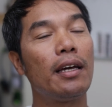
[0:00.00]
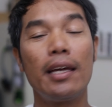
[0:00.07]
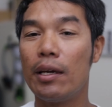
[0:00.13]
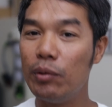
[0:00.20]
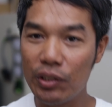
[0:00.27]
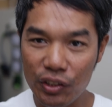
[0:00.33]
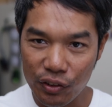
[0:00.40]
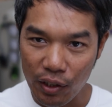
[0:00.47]
it
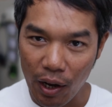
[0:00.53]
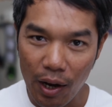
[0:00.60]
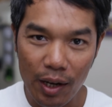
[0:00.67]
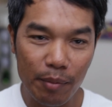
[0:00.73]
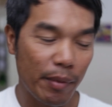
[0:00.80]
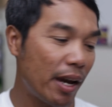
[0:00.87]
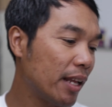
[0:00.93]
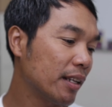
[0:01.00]
would just
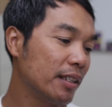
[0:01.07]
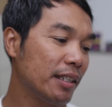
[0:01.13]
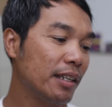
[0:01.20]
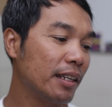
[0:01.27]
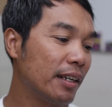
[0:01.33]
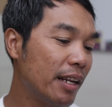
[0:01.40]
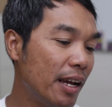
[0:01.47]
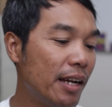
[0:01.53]
automatically
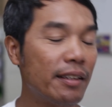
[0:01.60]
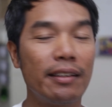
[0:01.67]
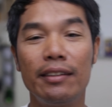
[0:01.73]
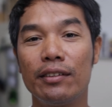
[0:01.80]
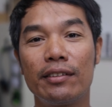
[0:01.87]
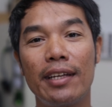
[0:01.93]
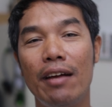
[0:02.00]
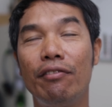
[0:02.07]
connect and
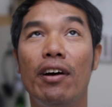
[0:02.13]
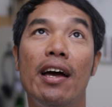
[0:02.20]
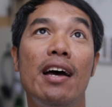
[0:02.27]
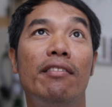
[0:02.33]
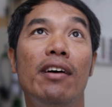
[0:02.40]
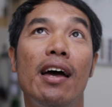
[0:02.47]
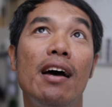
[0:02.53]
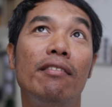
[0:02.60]
to stay
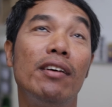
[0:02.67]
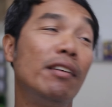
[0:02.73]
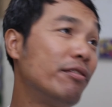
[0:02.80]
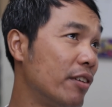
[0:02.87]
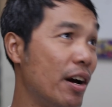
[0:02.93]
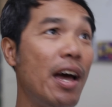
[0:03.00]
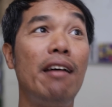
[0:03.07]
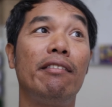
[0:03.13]
forever,
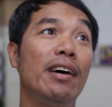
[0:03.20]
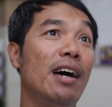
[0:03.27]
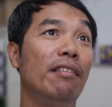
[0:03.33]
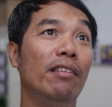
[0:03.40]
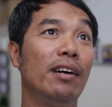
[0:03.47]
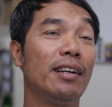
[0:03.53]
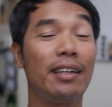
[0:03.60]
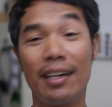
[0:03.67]

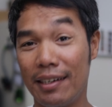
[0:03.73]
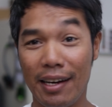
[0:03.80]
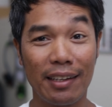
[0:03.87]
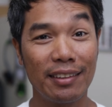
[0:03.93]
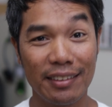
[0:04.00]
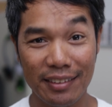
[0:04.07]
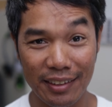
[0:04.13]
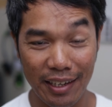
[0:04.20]
ever
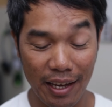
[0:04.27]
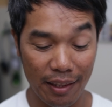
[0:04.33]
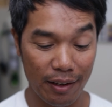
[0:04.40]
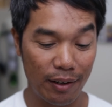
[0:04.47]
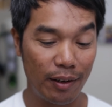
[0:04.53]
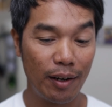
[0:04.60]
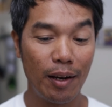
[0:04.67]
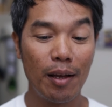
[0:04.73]
connected
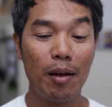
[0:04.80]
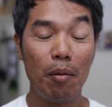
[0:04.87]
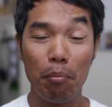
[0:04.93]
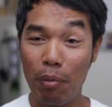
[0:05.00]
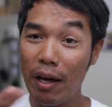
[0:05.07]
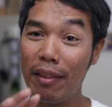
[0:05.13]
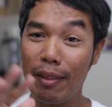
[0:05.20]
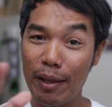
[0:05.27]
together.
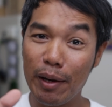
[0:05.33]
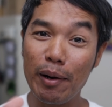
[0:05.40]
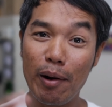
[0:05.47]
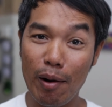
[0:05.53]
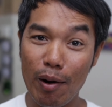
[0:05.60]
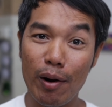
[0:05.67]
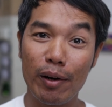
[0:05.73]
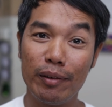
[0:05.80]
But there
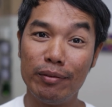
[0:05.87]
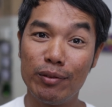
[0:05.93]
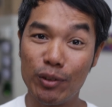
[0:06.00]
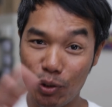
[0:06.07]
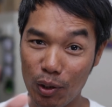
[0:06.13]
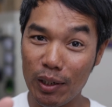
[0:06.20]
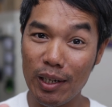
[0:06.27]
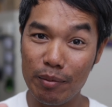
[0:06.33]
are
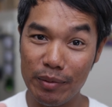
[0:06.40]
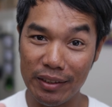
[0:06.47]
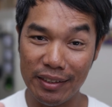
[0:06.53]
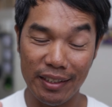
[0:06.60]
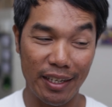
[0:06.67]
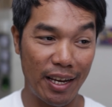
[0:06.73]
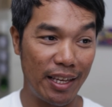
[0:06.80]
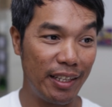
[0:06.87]
shortcomings
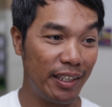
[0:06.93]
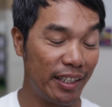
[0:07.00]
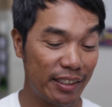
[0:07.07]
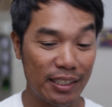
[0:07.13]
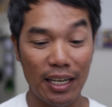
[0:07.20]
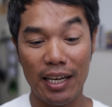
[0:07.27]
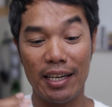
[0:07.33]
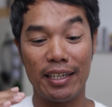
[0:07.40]
to that.
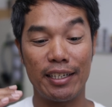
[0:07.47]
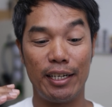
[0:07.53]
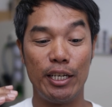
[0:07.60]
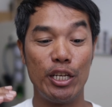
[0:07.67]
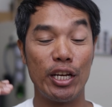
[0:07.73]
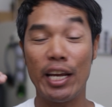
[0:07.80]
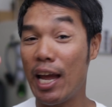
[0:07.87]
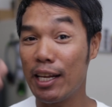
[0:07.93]
It's like
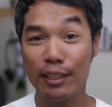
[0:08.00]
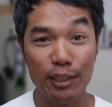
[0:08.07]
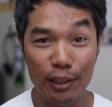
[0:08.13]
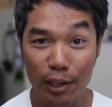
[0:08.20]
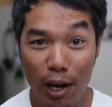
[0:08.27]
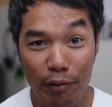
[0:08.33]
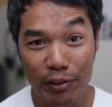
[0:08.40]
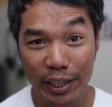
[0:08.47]
you can't
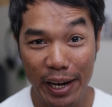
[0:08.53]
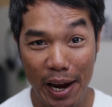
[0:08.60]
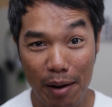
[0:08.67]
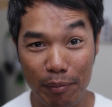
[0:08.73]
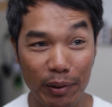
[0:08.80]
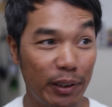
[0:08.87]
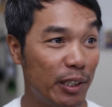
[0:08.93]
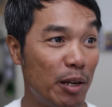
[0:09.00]
turn off your
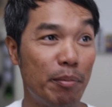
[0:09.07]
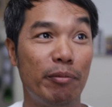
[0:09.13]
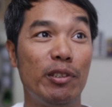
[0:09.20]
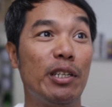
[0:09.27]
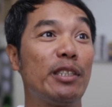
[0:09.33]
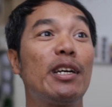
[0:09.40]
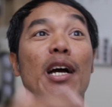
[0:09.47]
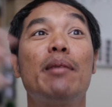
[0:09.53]
camera.
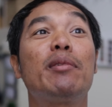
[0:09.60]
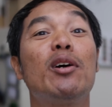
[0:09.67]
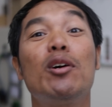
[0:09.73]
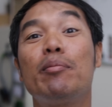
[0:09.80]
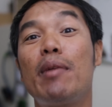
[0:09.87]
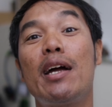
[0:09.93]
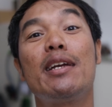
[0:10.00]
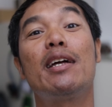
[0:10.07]
Your time
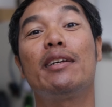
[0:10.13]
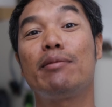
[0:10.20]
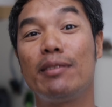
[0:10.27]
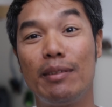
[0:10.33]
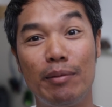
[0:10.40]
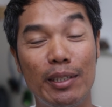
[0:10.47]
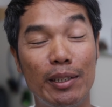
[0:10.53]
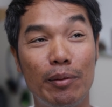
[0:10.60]
code might not
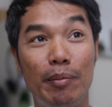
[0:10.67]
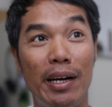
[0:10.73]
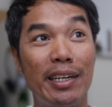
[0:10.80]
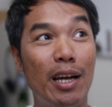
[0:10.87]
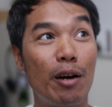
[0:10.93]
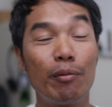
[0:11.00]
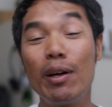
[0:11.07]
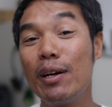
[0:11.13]

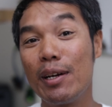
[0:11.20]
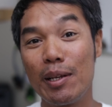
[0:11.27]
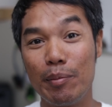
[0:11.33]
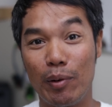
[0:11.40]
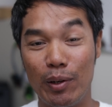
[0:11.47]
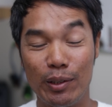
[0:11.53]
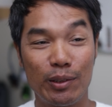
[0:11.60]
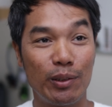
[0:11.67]
run
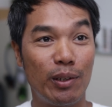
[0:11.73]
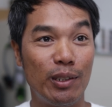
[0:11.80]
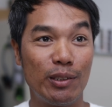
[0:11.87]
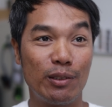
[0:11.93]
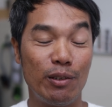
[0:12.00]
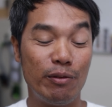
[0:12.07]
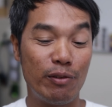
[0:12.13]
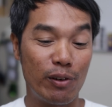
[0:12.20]
anymore, and so on and
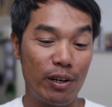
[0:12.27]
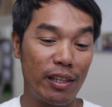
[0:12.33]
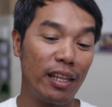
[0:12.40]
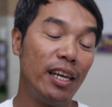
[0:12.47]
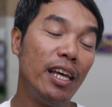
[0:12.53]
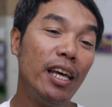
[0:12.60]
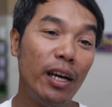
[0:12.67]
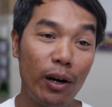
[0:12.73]
so forth.
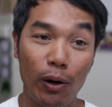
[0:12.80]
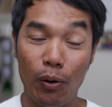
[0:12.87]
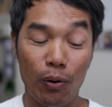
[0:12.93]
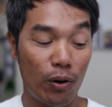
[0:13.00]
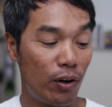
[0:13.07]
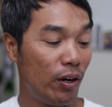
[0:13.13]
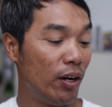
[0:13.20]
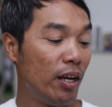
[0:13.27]

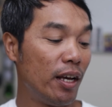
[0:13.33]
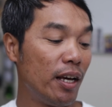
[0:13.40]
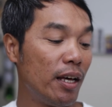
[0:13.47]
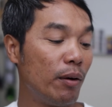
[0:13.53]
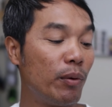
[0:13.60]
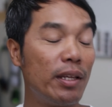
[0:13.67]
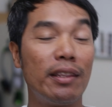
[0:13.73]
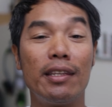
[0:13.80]
Or
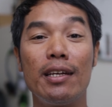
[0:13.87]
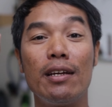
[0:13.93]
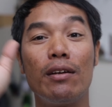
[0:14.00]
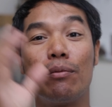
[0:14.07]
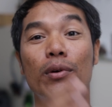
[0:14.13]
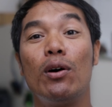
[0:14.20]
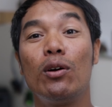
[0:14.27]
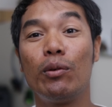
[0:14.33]
when the
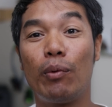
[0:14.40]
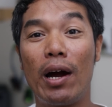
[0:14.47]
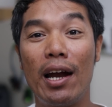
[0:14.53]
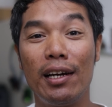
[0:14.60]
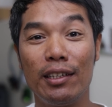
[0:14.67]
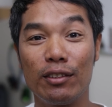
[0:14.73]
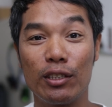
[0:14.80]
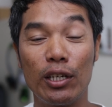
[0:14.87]
Rode Wireless